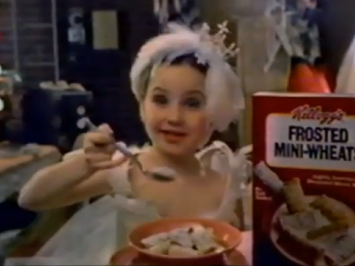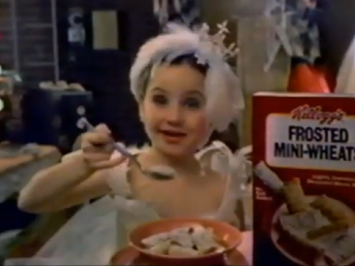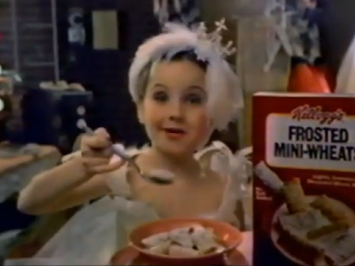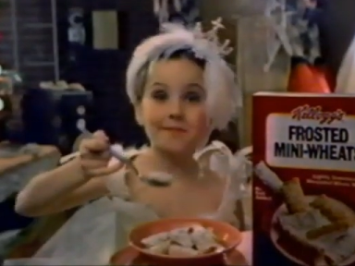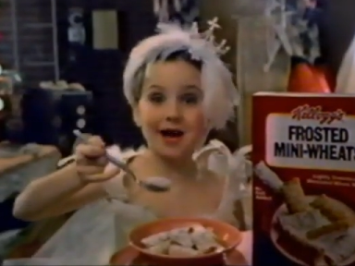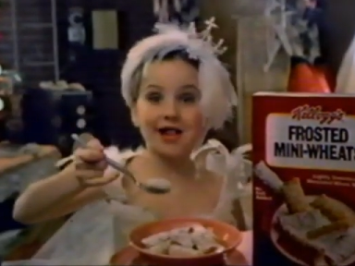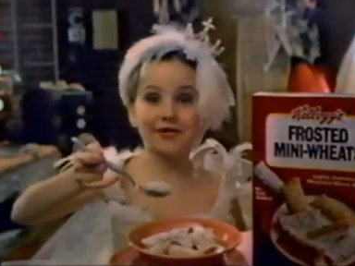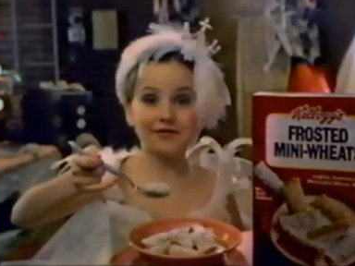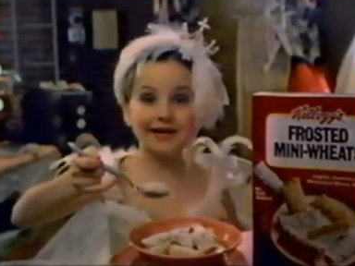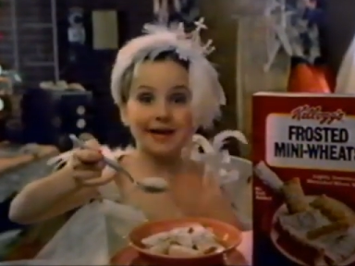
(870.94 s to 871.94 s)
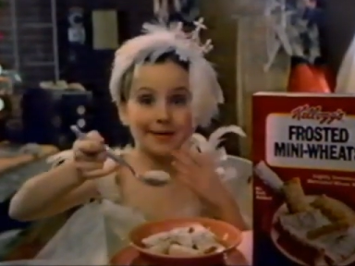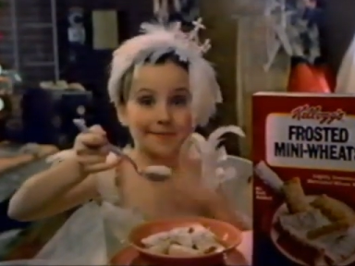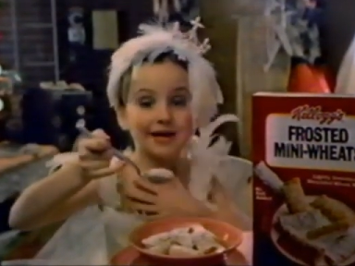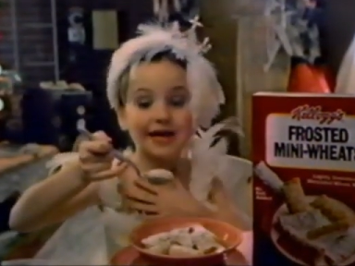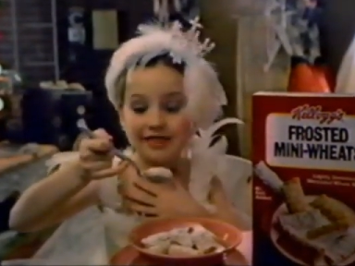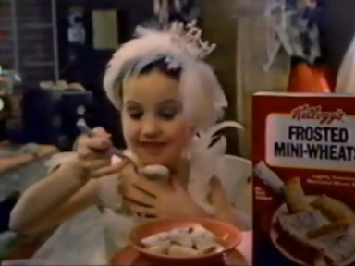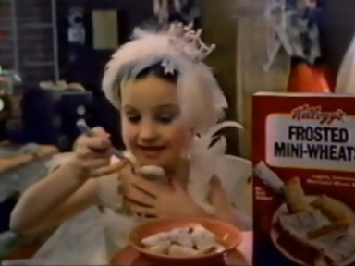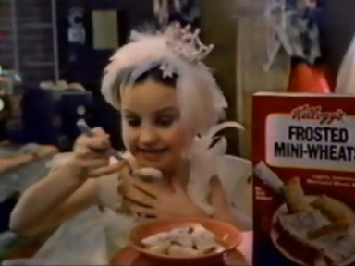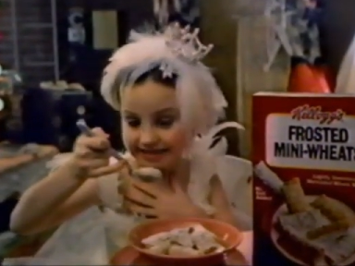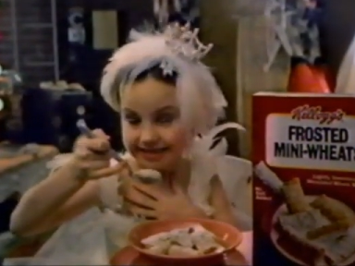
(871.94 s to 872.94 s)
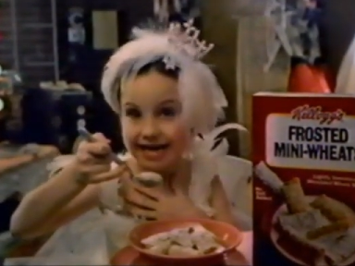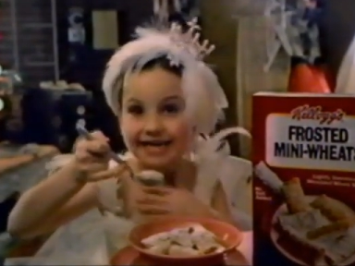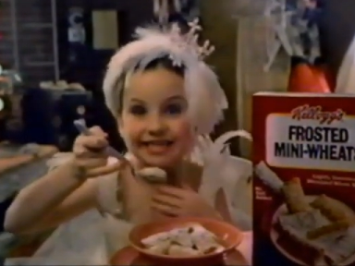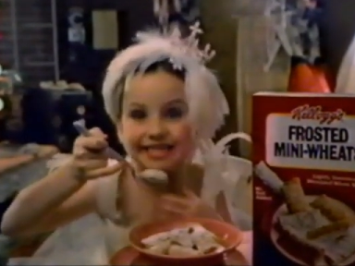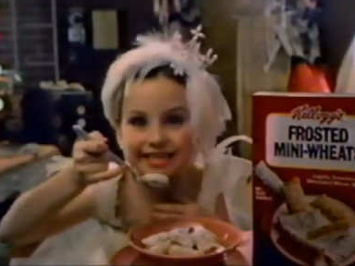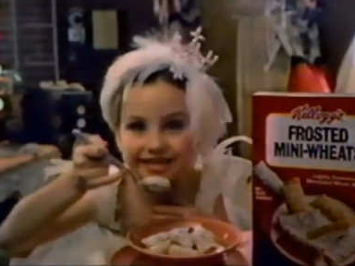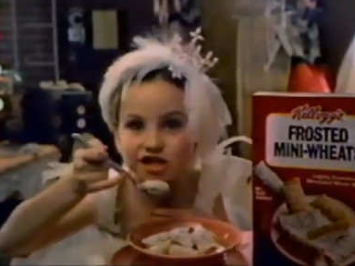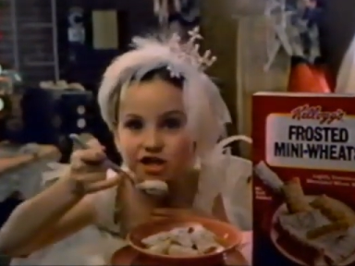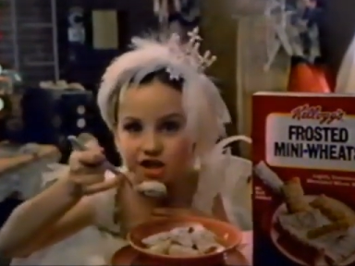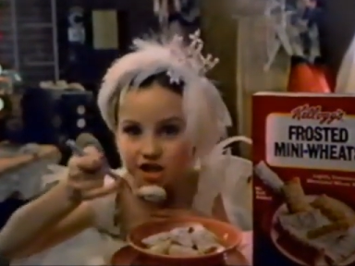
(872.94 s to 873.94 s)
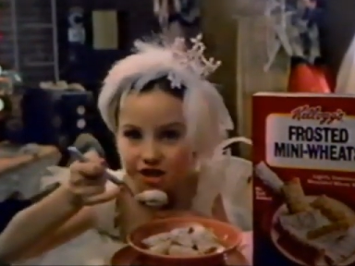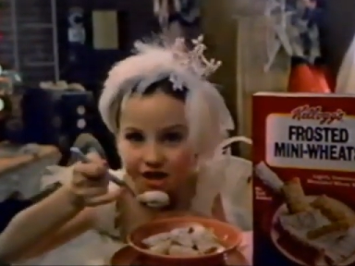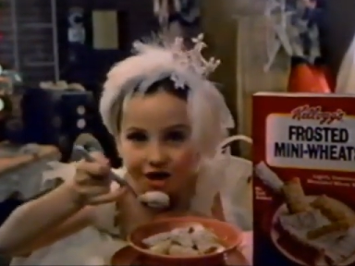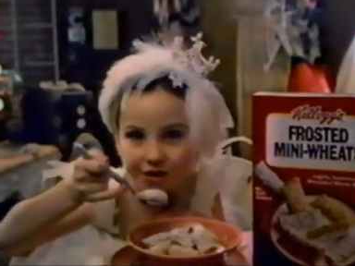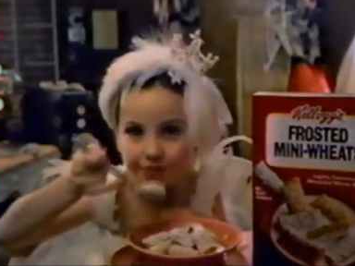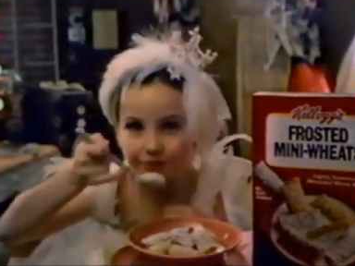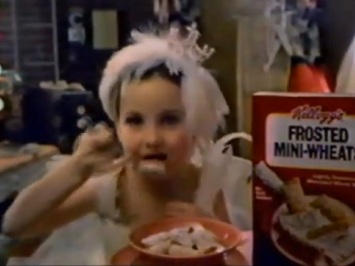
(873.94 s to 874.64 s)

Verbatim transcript: the little ballerina in me thinks the taste steals the show.